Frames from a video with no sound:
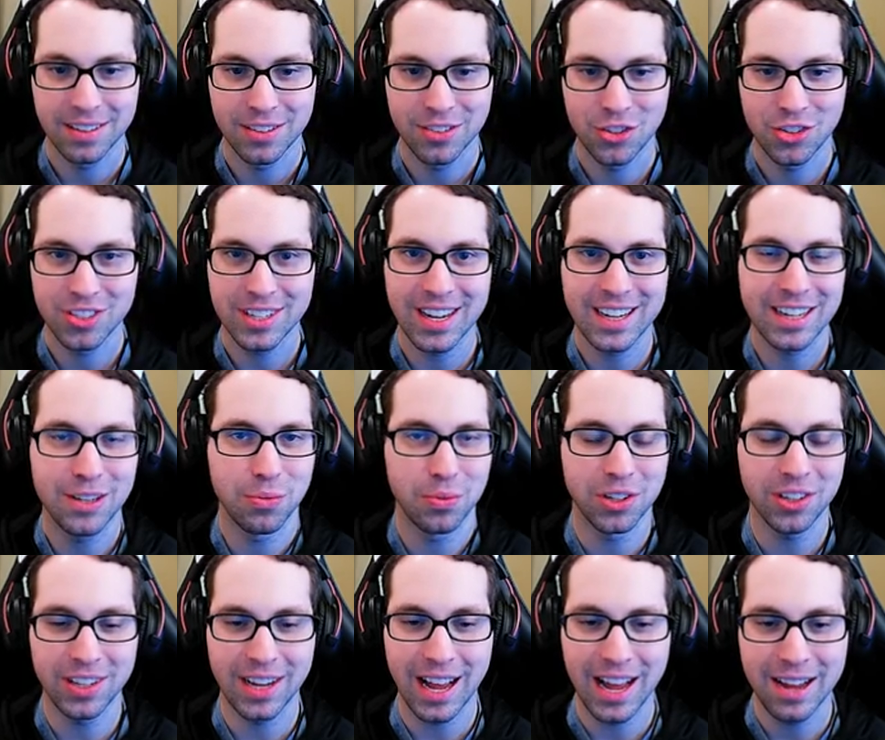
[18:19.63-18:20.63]
Just like in
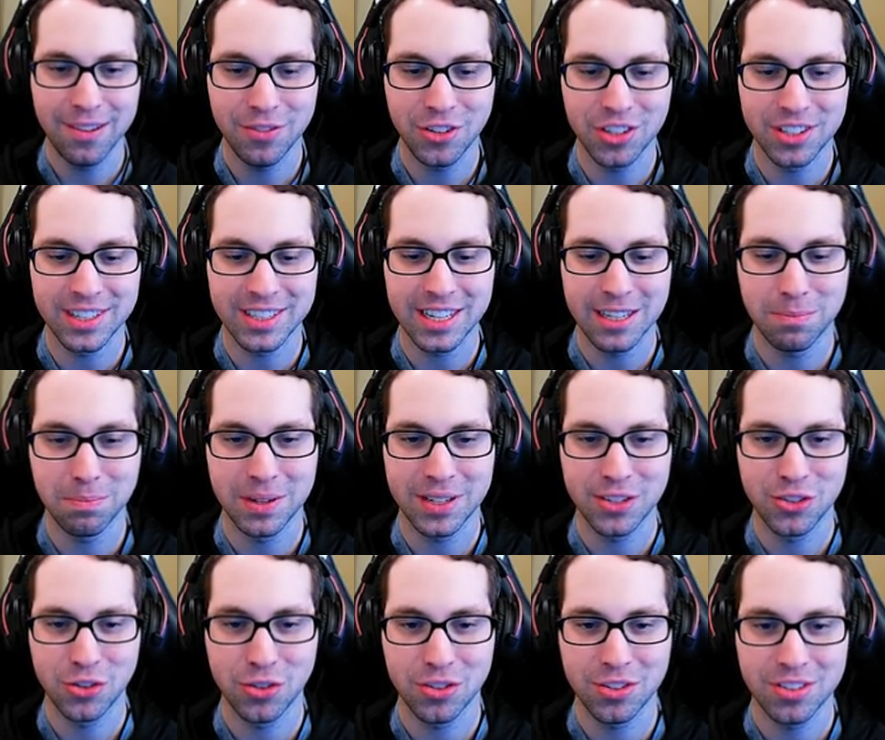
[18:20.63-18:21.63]
real life, you take
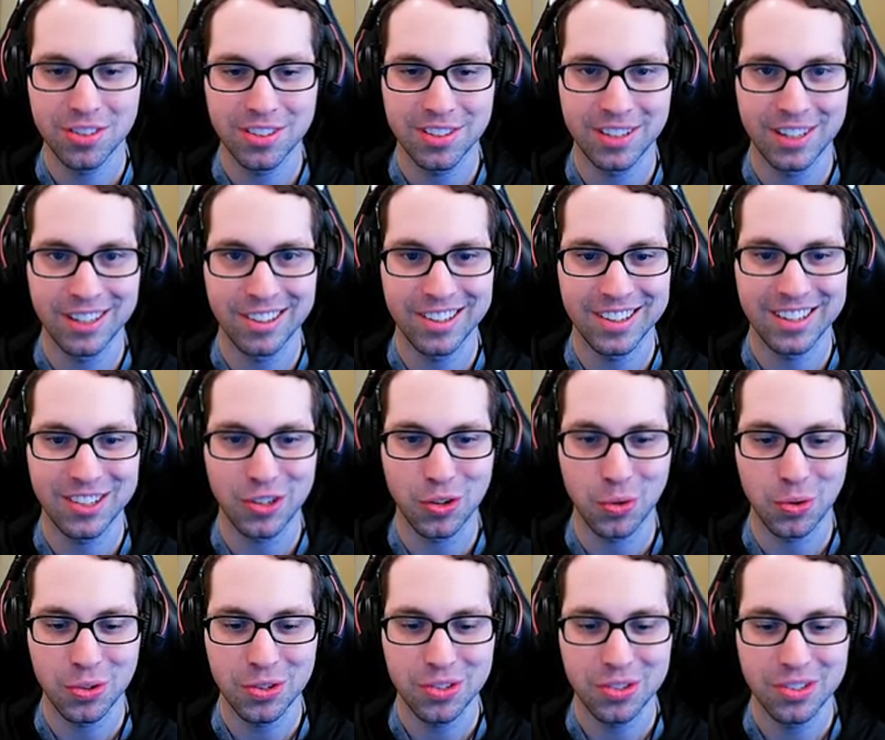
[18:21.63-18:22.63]
pictures here on the
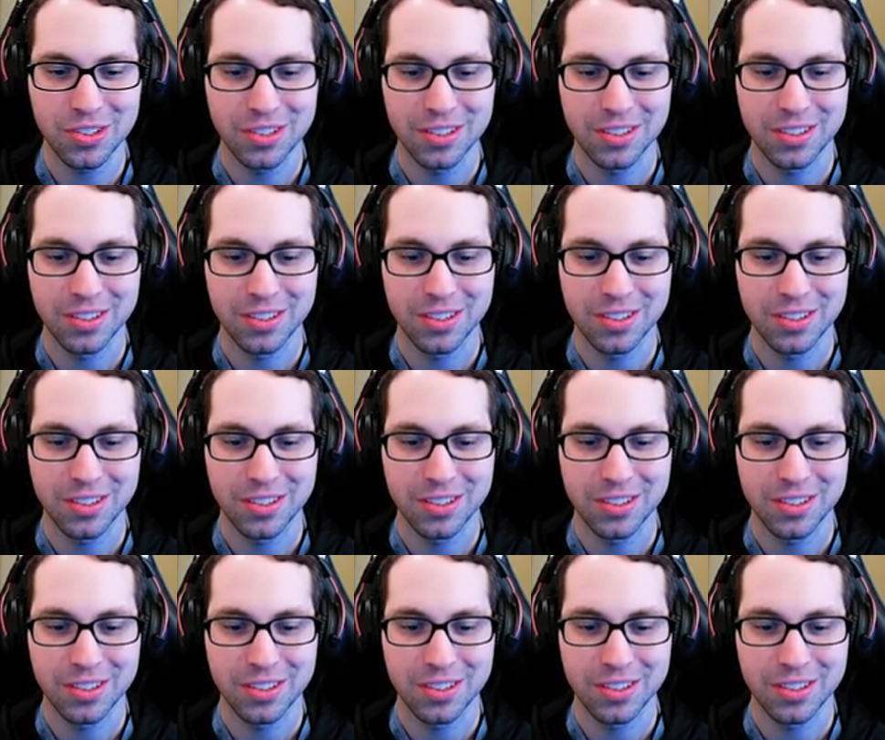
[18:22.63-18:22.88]
course.